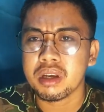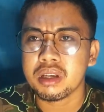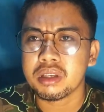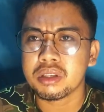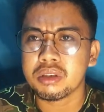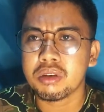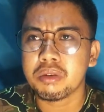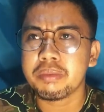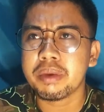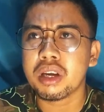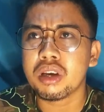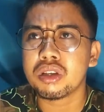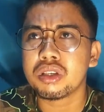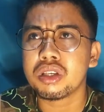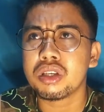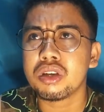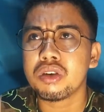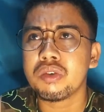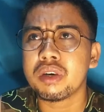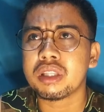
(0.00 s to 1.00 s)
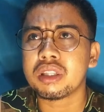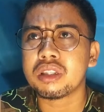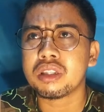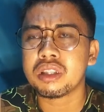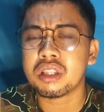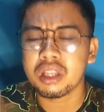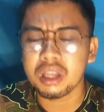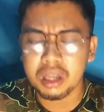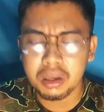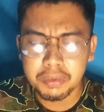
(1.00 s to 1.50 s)
So because you know what,
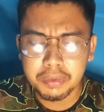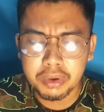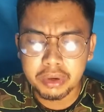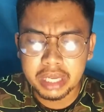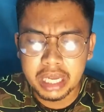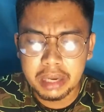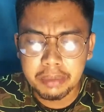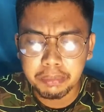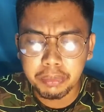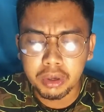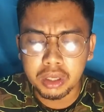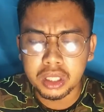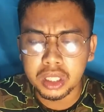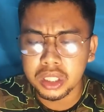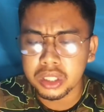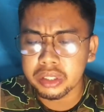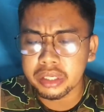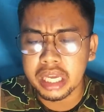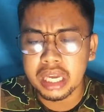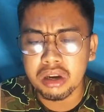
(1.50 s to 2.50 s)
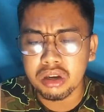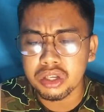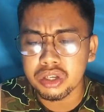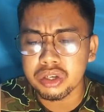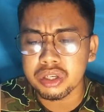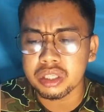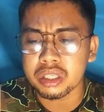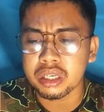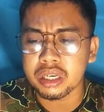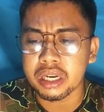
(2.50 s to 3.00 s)
if you keep on looking on
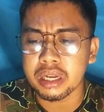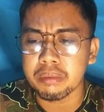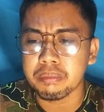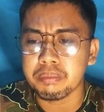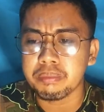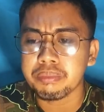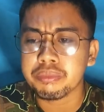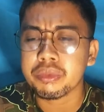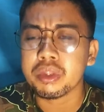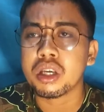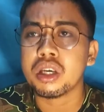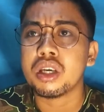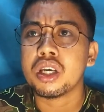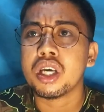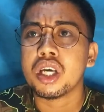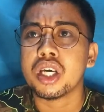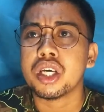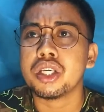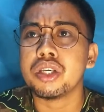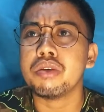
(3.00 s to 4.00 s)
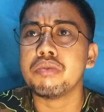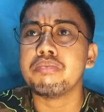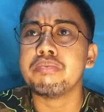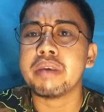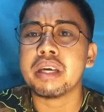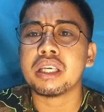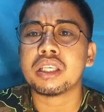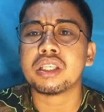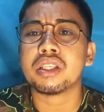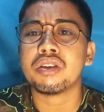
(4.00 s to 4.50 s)
your script, you
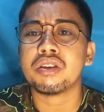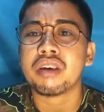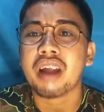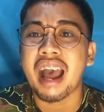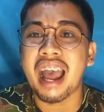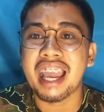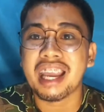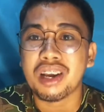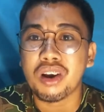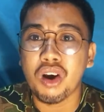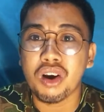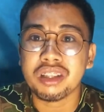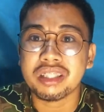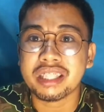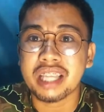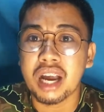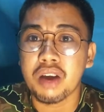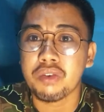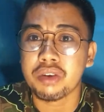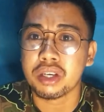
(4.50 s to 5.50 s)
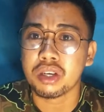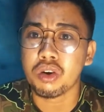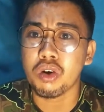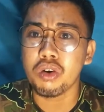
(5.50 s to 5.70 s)
miss your eye contact with your